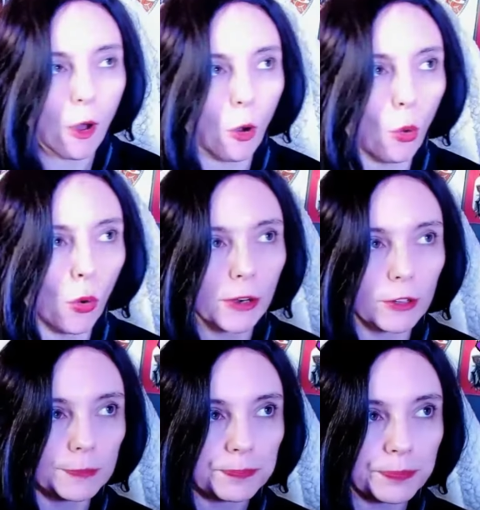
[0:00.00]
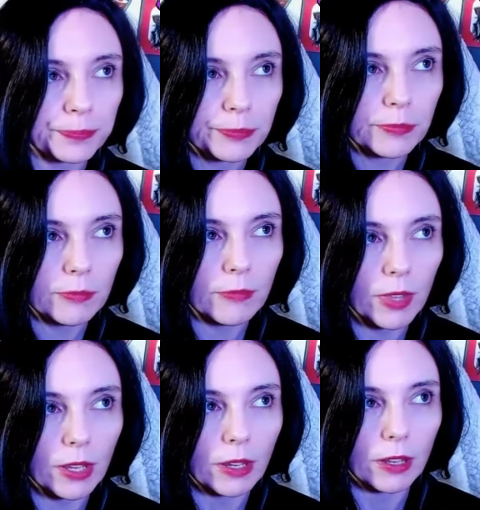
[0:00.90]
Or
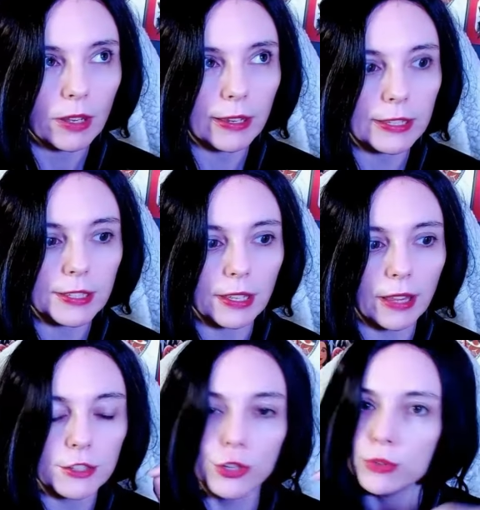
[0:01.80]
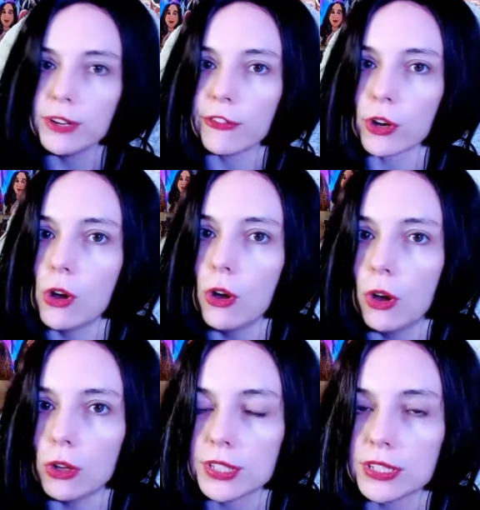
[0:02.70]
is it like two different
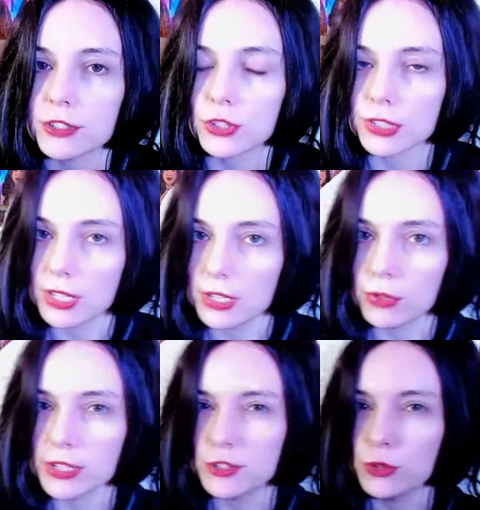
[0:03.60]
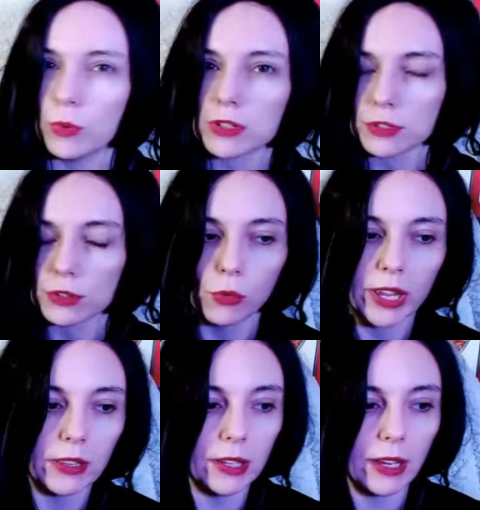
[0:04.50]
calls and it's just that you can do one so
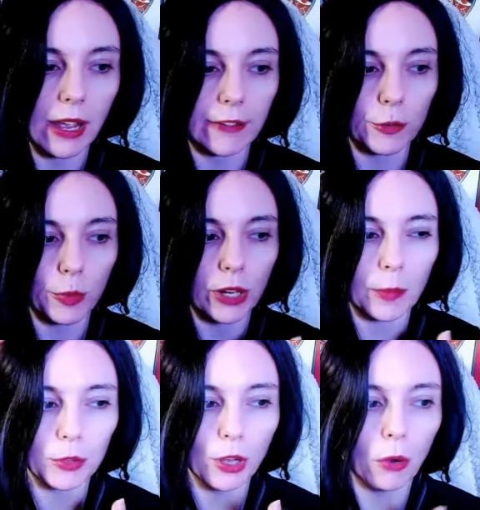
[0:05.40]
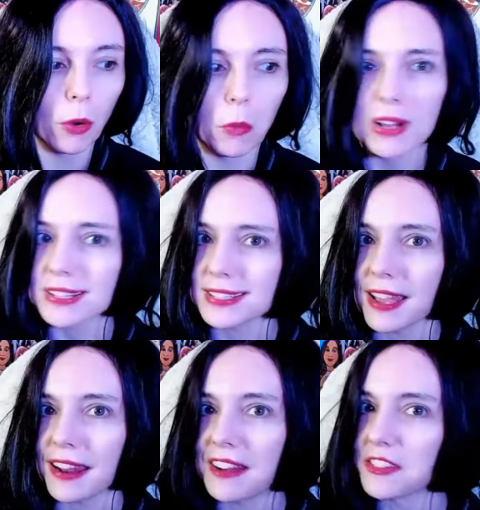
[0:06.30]
quickly after putting up glow or what is
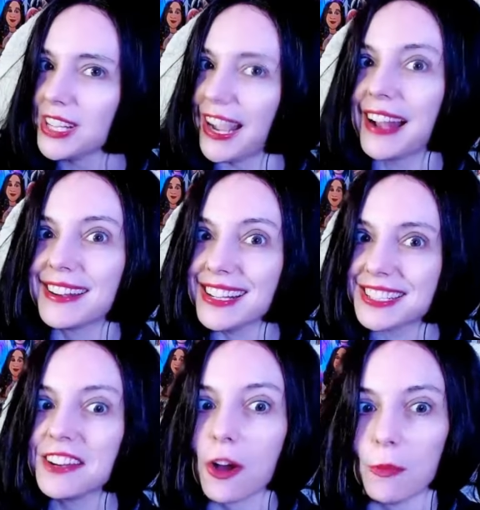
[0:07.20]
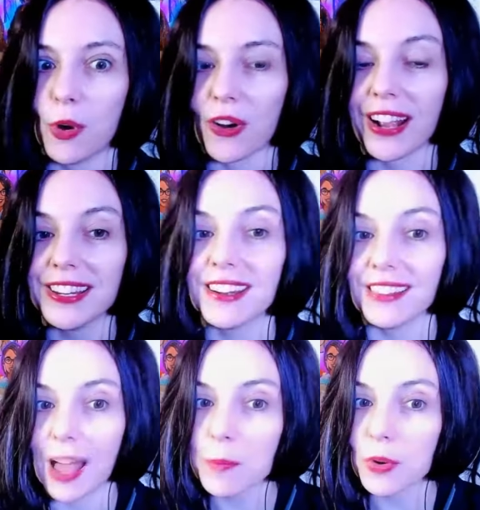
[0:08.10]
that i really i need to know more i need a
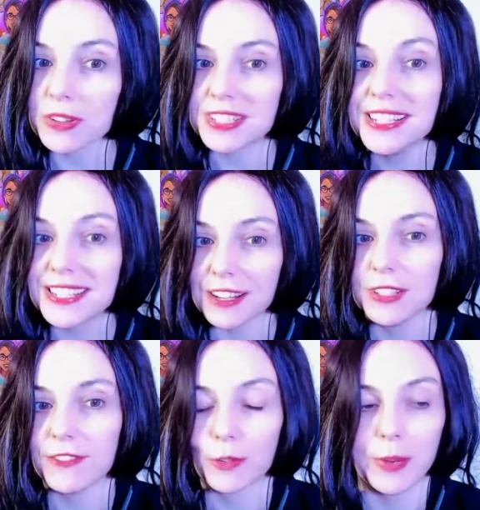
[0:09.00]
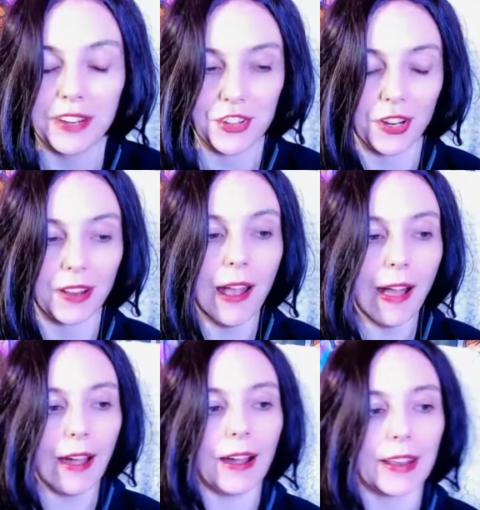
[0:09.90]
lot more detailed information
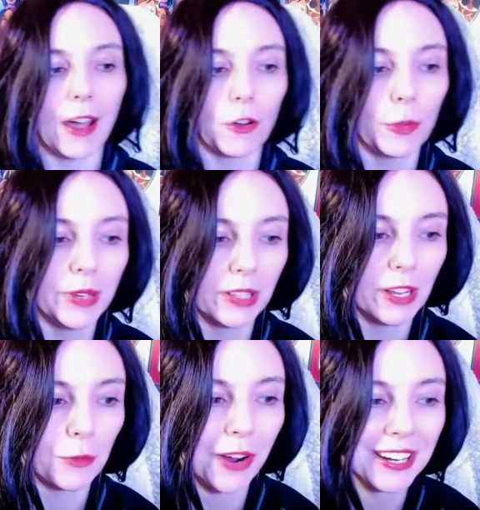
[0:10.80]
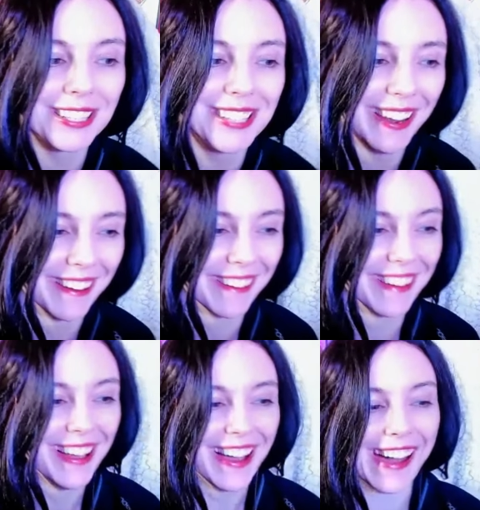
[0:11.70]
on how Khameleon works here
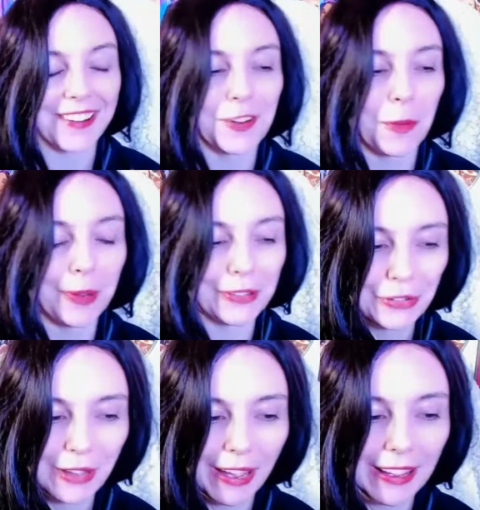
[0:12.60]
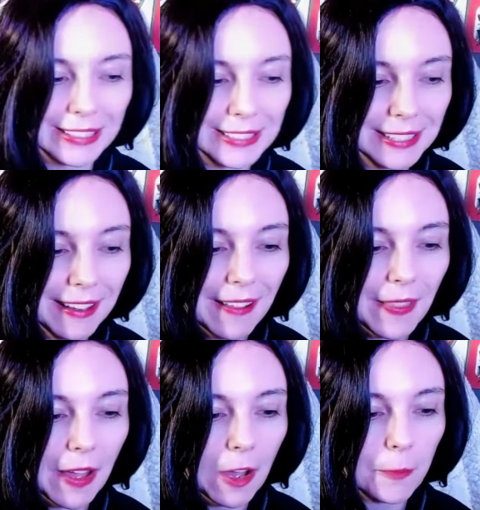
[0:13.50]
i don't know about you guys
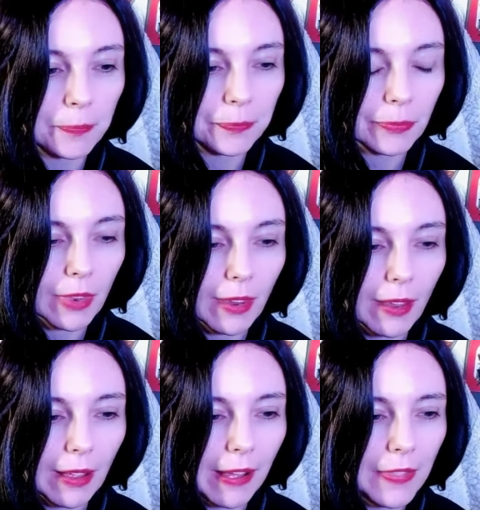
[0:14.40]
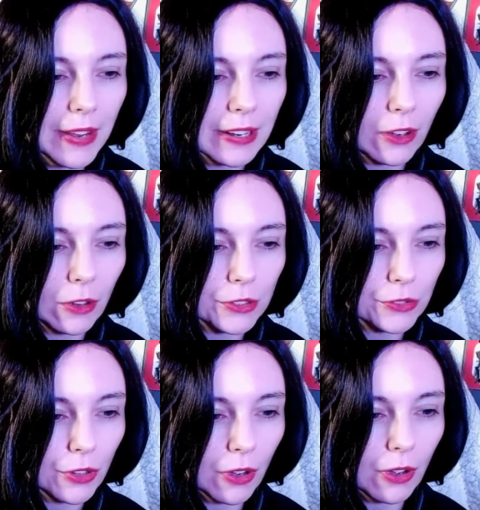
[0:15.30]
um and then i also
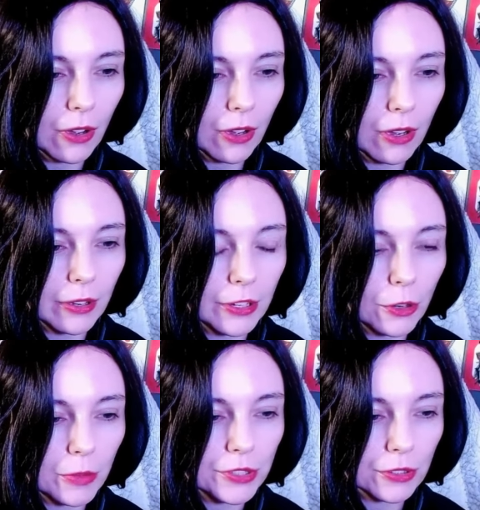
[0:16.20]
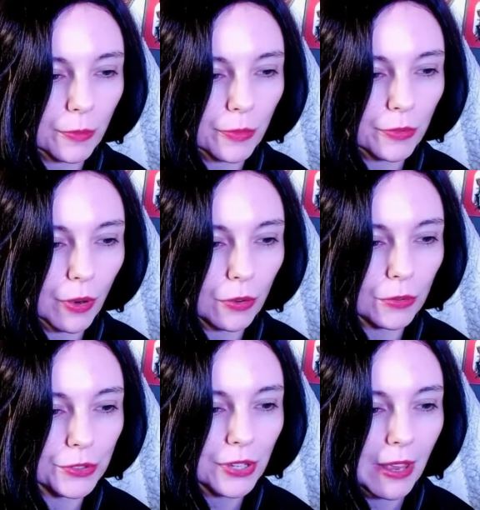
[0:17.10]
saw you know we saw some
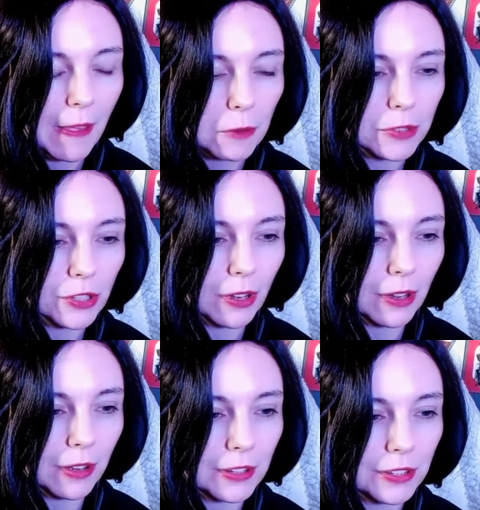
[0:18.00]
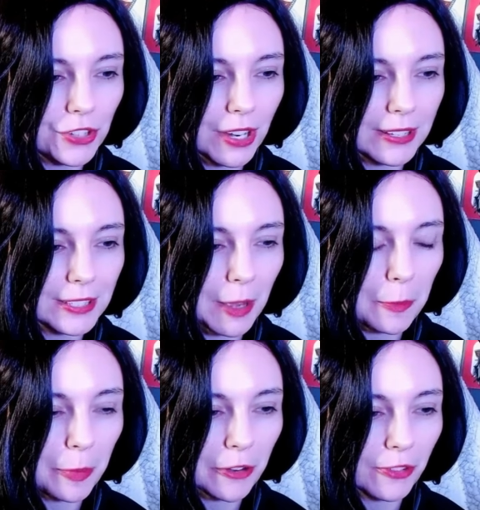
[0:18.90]
throws we saw jade's a
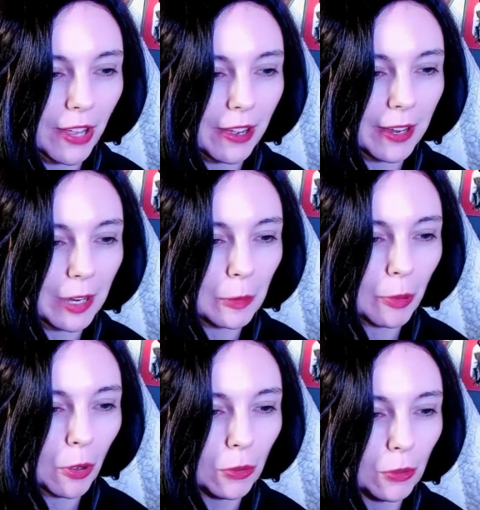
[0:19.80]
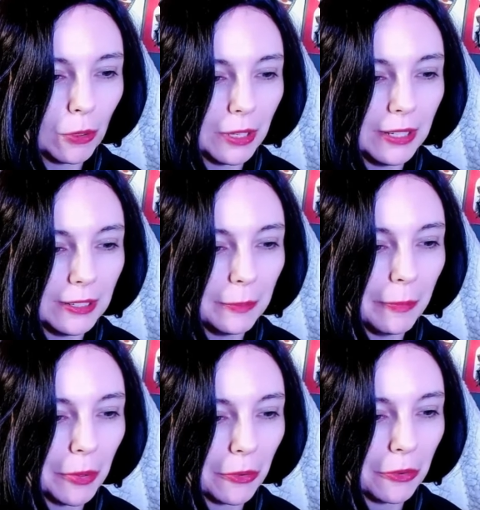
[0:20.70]
butterfly pole
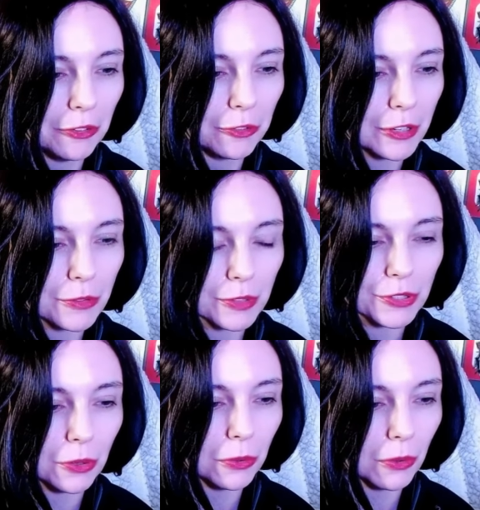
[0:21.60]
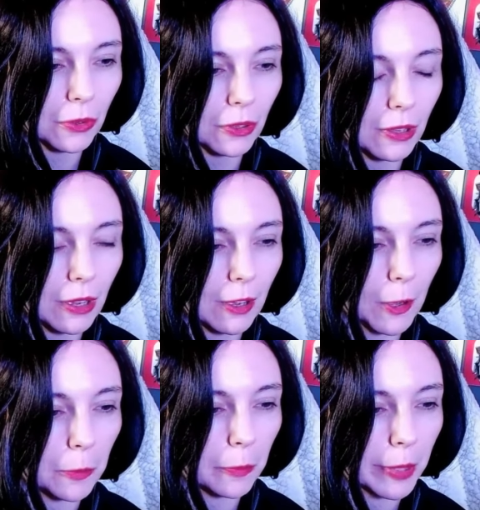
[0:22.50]
move which was cool
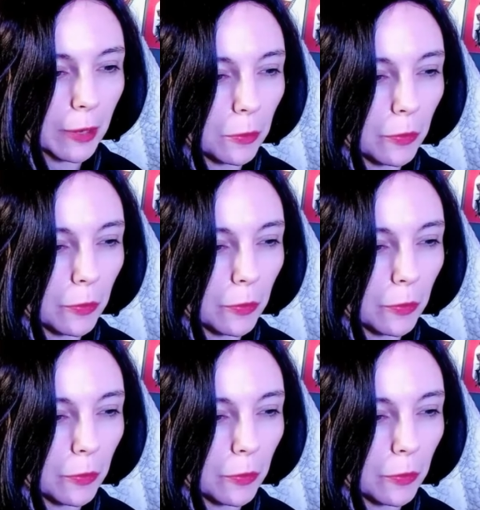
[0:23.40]
um but i'm